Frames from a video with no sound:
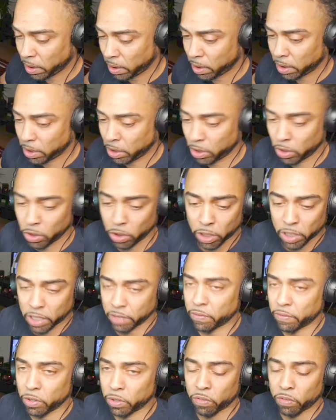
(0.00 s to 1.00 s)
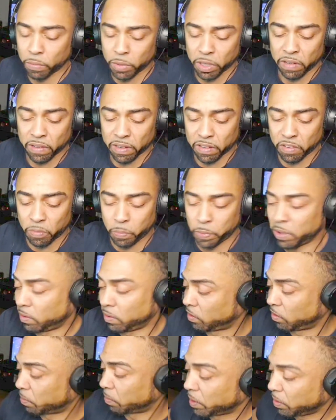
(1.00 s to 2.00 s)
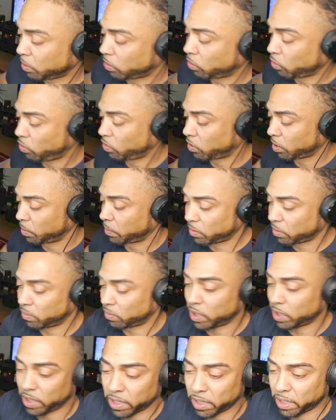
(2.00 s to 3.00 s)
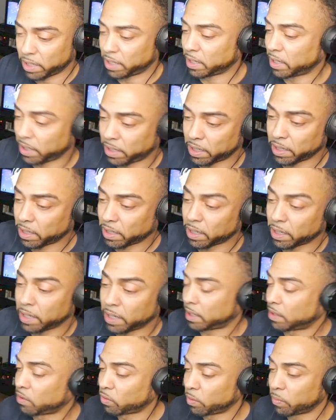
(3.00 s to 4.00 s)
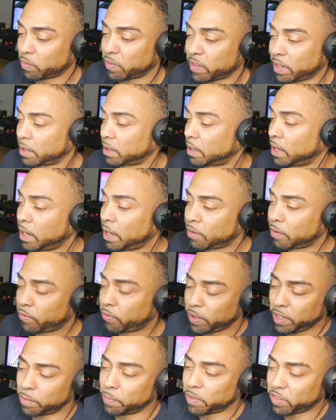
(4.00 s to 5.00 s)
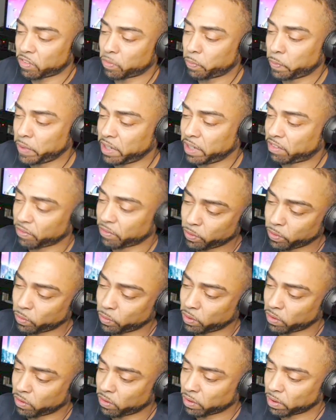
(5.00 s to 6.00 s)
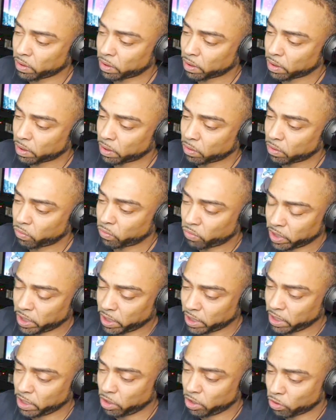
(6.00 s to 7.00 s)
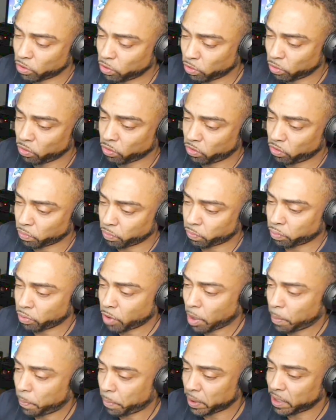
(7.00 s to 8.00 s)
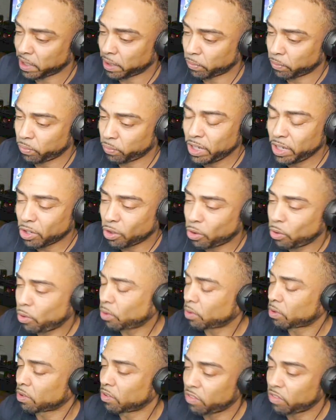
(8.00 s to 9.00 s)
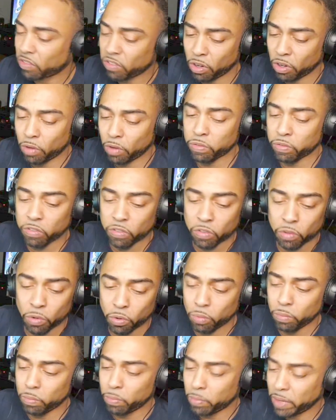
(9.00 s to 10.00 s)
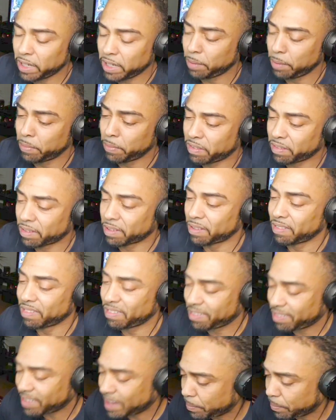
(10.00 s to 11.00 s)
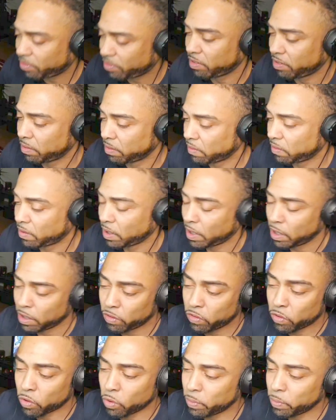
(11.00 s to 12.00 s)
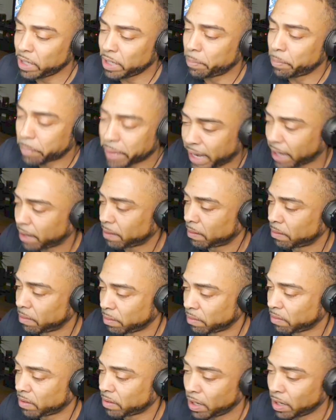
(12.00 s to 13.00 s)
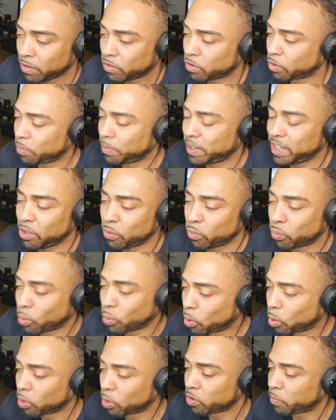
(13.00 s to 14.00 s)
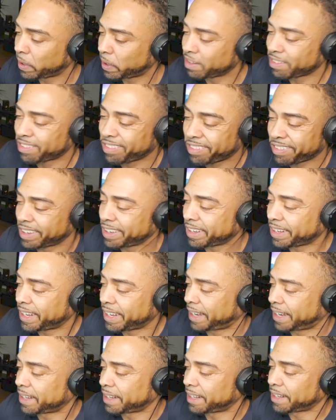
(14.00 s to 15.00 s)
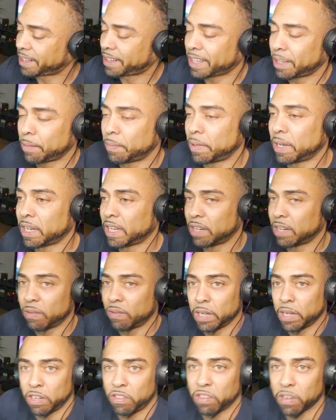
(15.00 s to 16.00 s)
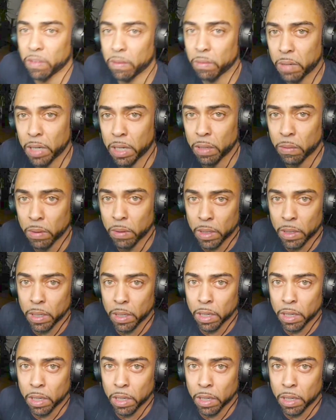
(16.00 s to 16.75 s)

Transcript: You know, you never know somebody's experience or been through something, Ray Tay Tay Tay Tay. That's what I'm saying. Freedom of speech, if it was really used properly, we all can solve so many misconceptions, so many battles, so many wars by just sitting down at the table and hearing each other out.